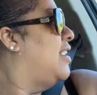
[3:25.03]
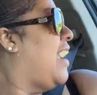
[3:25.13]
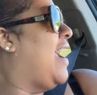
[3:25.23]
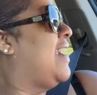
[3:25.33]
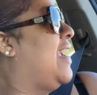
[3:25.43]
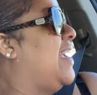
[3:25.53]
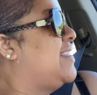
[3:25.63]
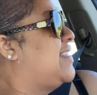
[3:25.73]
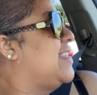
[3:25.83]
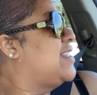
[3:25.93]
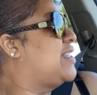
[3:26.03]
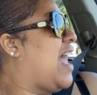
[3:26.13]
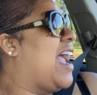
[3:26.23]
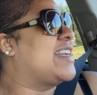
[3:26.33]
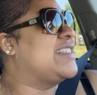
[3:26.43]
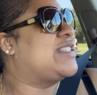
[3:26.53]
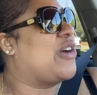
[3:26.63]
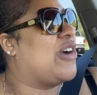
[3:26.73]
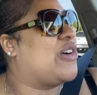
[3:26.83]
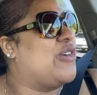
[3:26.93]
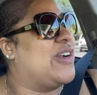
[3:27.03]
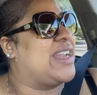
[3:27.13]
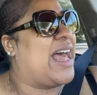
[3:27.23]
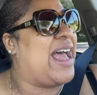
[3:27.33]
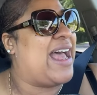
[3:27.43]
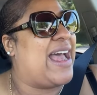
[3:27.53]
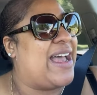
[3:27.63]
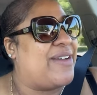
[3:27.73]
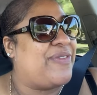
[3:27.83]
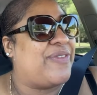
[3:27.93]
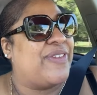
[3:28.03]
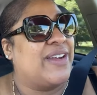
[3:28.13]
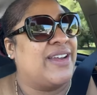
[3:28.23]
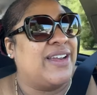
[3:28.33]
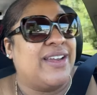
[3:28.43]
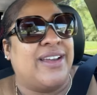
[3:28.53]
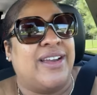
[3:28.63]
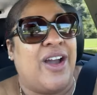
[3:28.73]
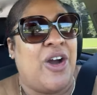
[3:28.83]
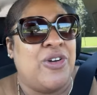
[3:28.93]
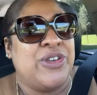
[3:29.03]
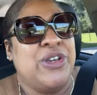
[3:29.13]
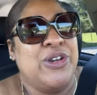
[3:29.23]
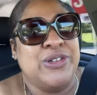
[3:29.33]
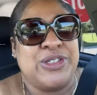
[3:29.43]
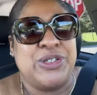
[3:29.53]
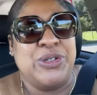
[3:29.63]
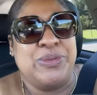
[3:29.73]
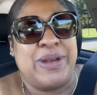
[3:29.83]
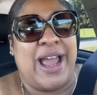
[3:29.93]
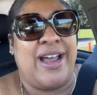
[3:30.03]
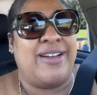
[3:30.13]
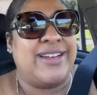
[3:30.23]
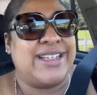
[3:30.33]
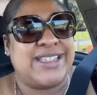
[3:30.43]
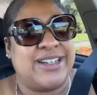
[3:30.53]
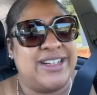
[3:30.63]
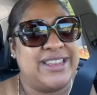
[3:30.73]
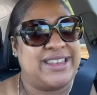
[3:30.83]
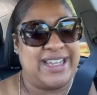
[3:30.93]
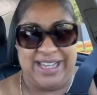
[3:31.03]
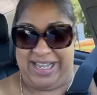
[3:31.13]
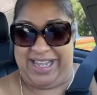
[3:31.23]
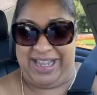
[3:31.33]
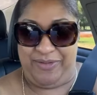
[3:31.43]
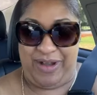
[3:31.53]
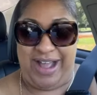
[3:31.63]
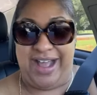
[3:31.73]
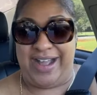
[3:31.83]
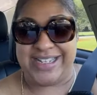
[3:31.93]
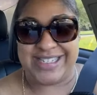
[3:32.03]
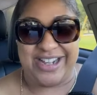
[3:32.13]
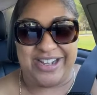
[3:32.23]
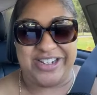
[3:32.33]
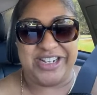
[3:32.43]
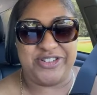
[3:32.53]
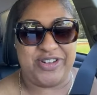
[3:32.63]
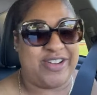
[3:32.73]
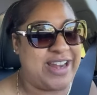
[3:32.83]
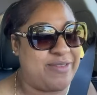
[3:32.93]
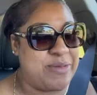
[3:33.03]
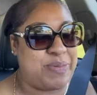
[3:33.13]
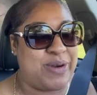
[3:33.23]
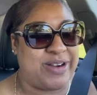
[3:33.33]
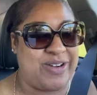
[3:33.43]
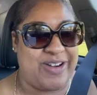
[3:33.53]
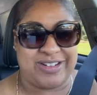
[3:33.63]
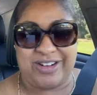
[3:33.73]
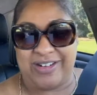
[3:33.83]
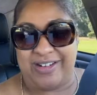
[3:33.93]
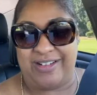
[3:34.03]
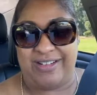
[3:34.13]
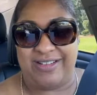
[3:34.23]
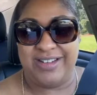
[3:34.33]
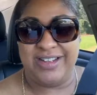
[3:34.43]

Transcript: I guess since I can start going live on YouTube now, that's a good thing. Wow, I see a hundred on that report card, girl.